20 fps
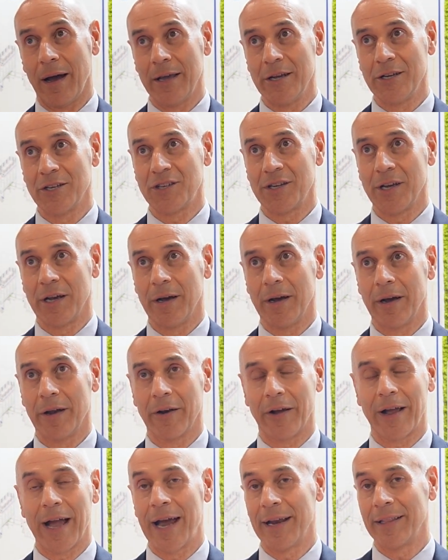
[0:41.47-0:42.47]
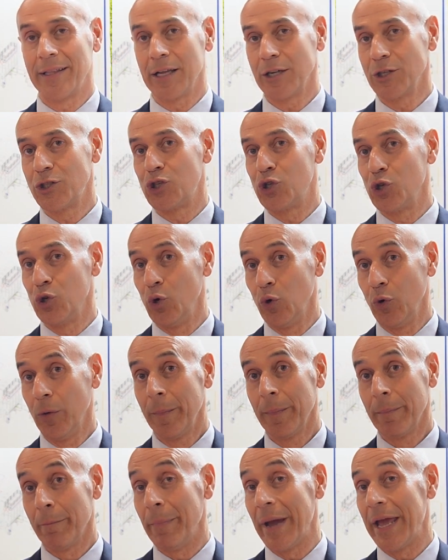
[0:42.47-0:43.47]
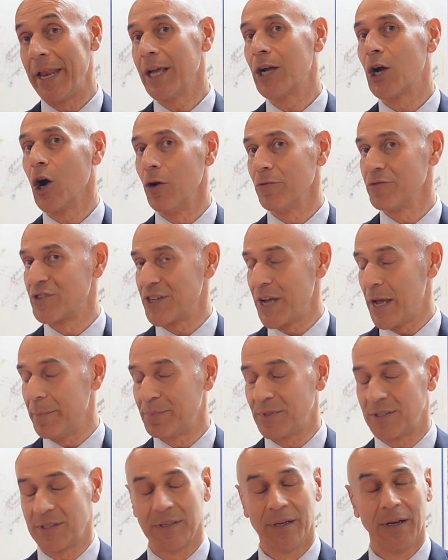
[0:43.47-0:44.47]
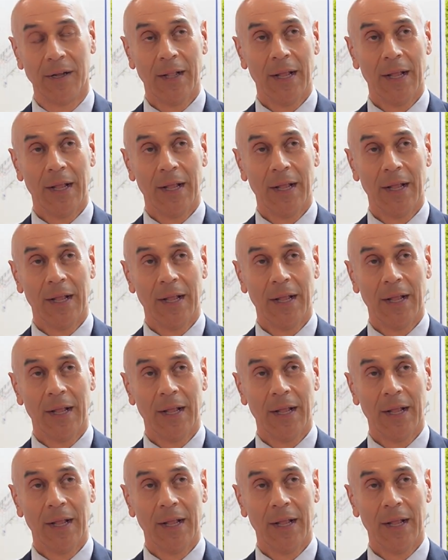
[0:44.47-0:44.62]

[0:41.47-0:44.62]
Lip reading: is regarding two main concepts: